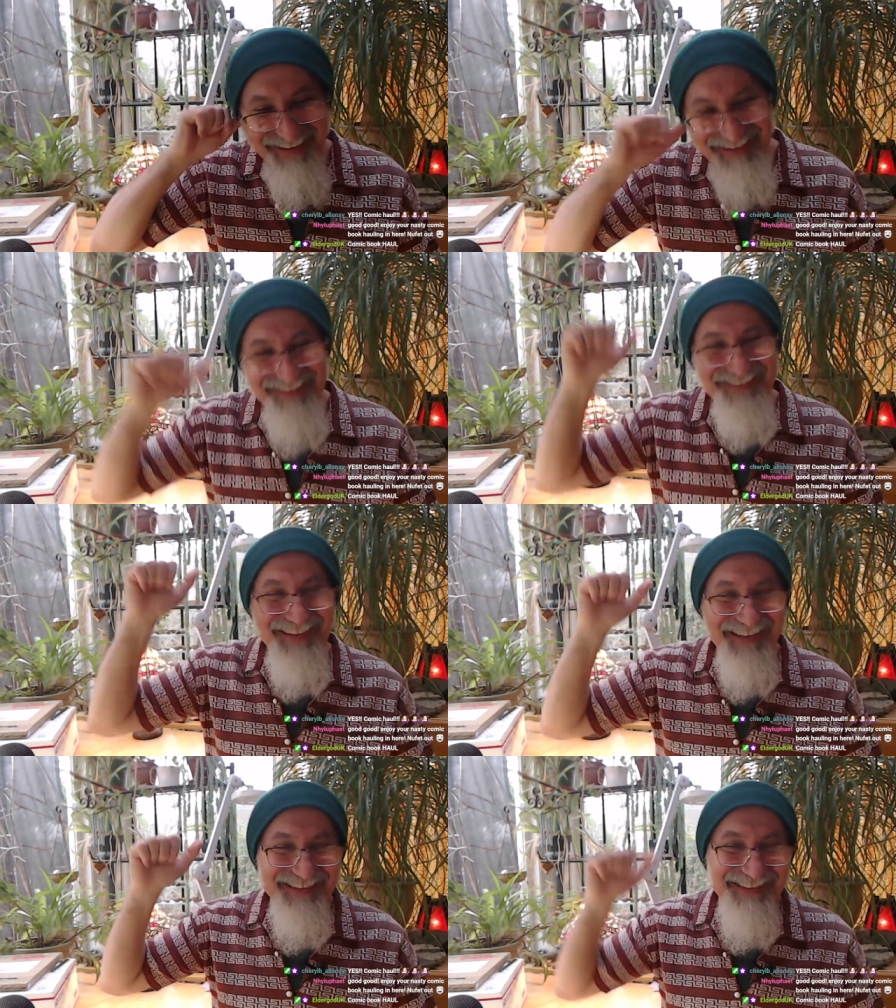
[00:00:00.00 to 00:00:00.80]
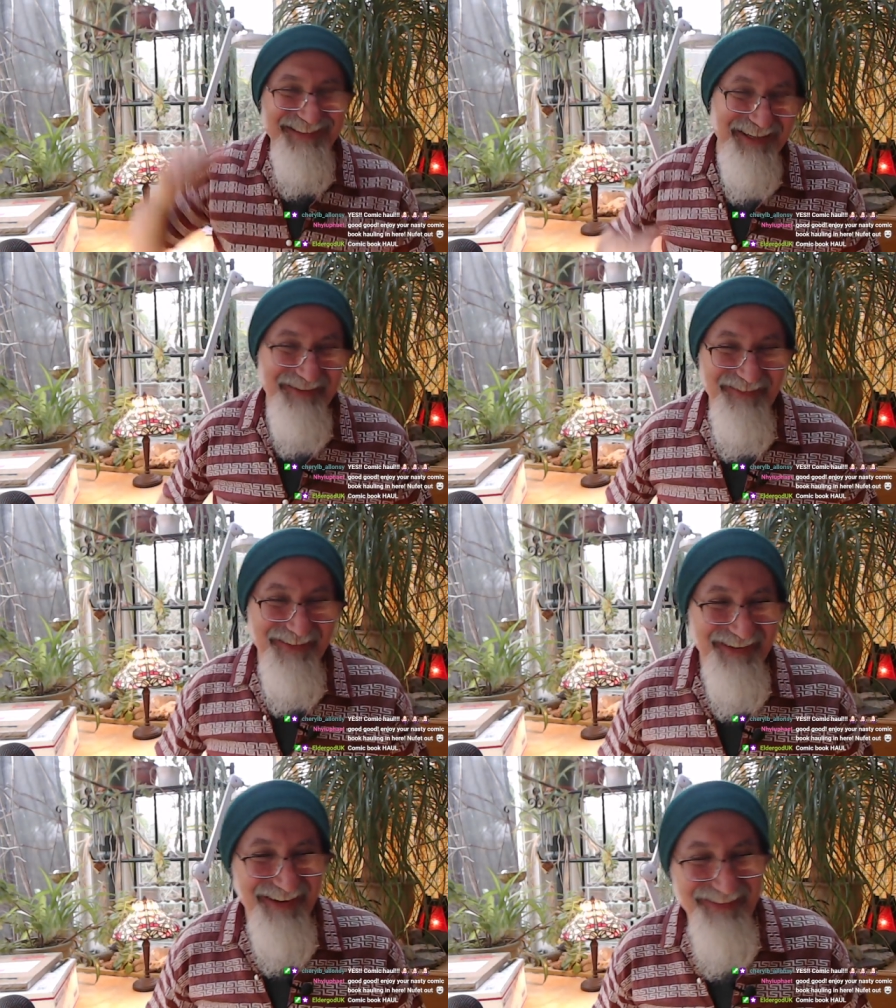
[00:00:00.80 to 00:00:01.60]
Elder God says comic
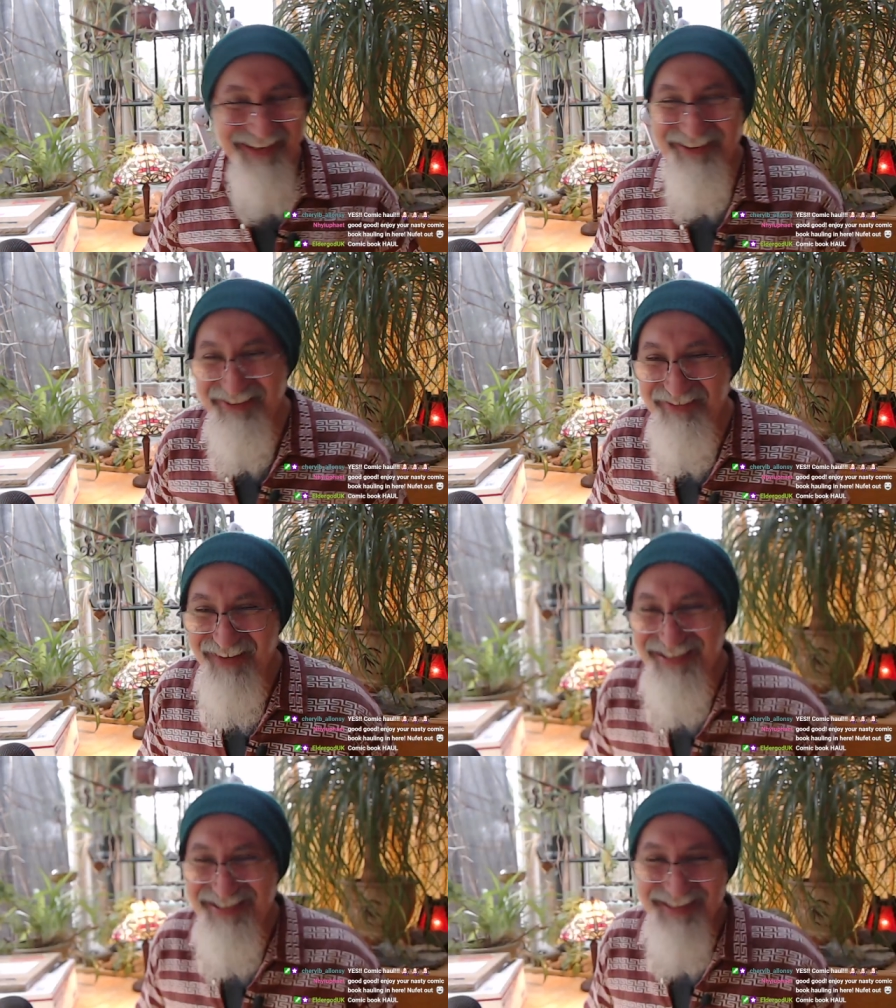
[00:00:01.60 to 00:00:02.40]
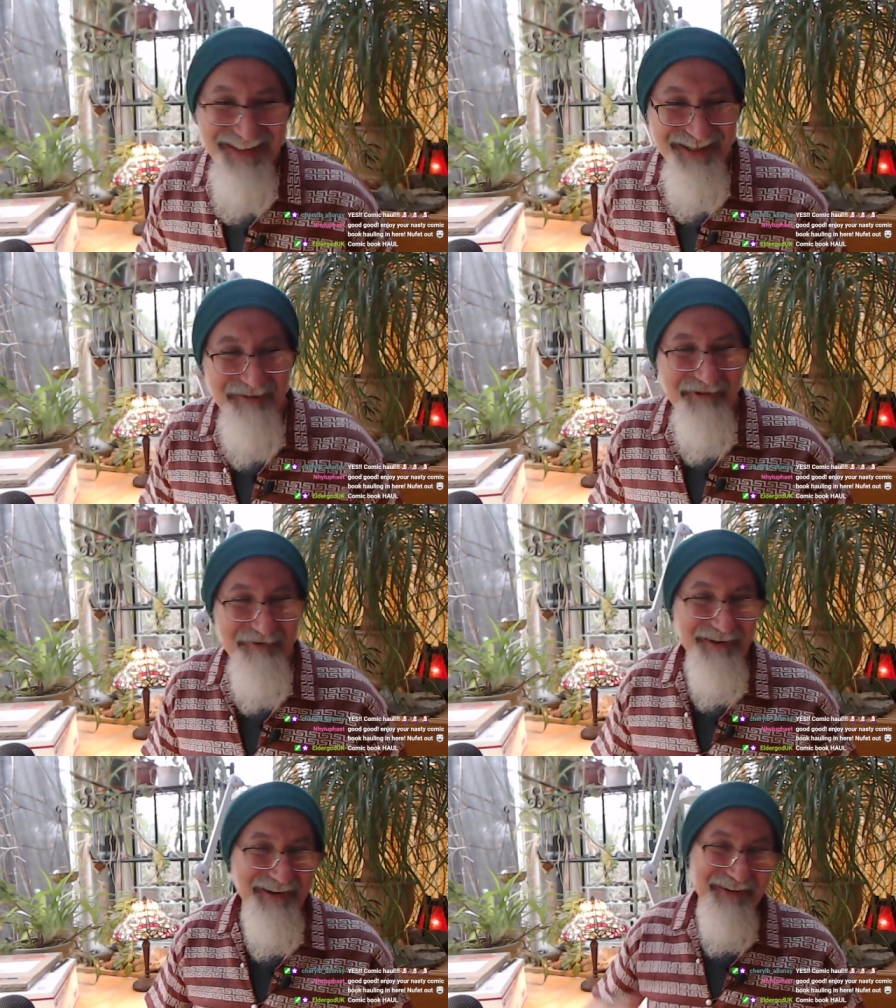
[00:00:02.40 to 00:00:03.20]
book haul. We got two mods saying comic
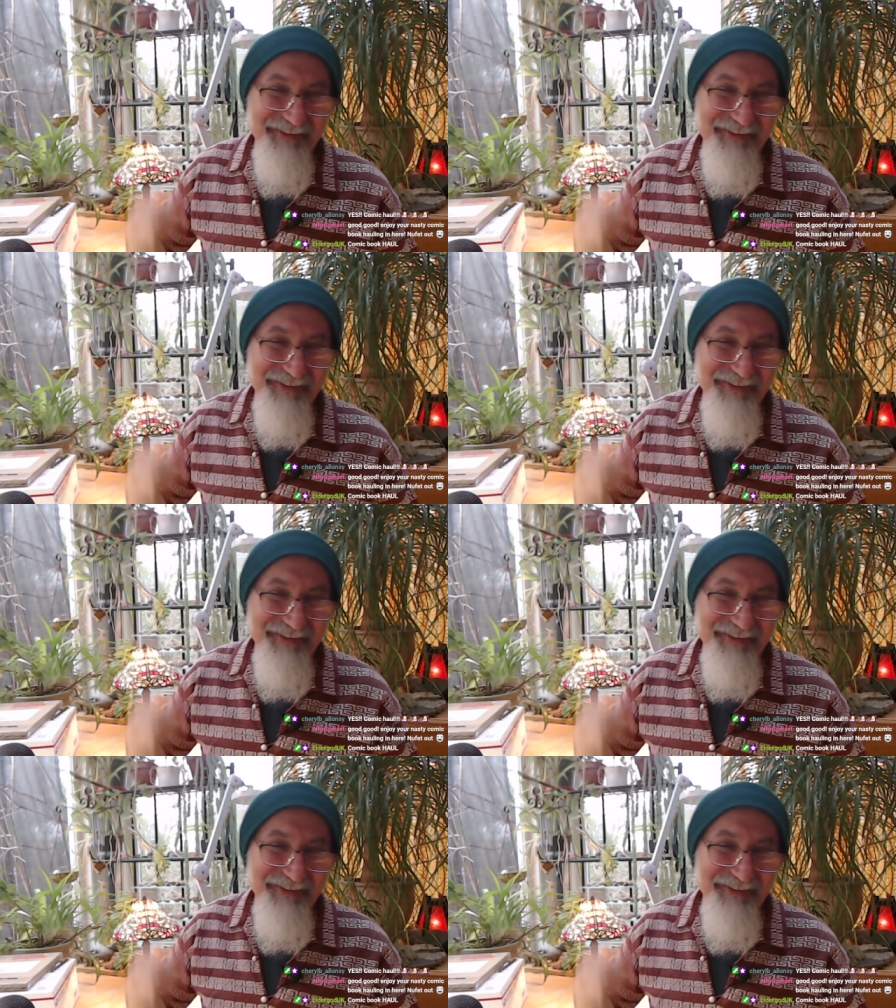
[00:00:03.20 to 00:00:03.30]
book haul.